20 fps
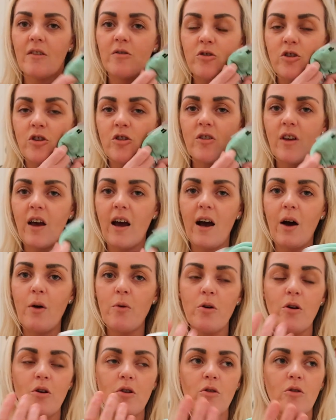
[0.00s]
just
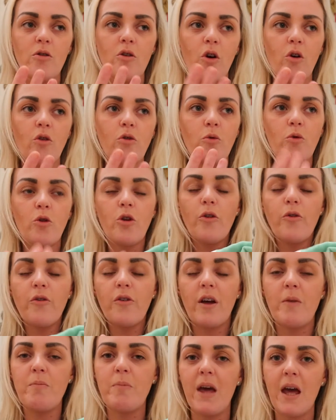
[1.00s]
how
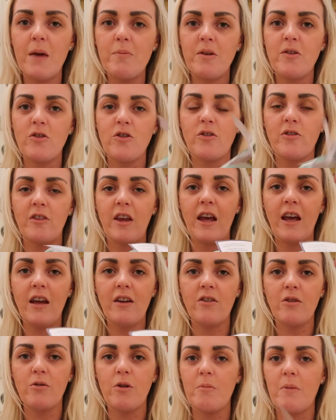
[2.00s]
lovely babies just
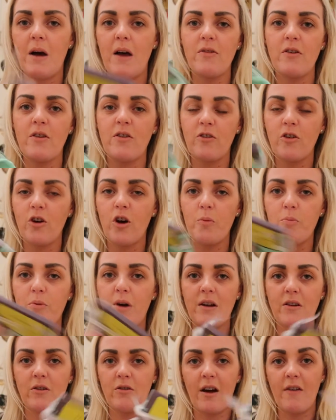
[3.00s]
take to them, and they're so
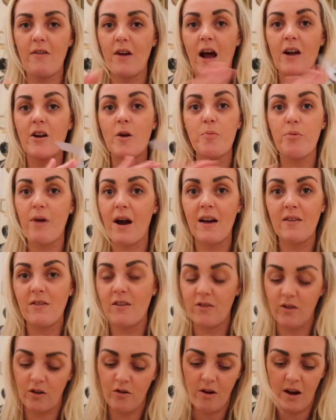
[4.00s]
practical, and the
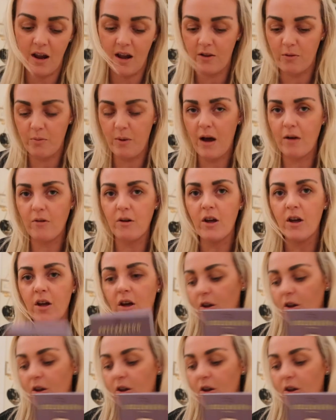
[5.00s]
prices are great as well.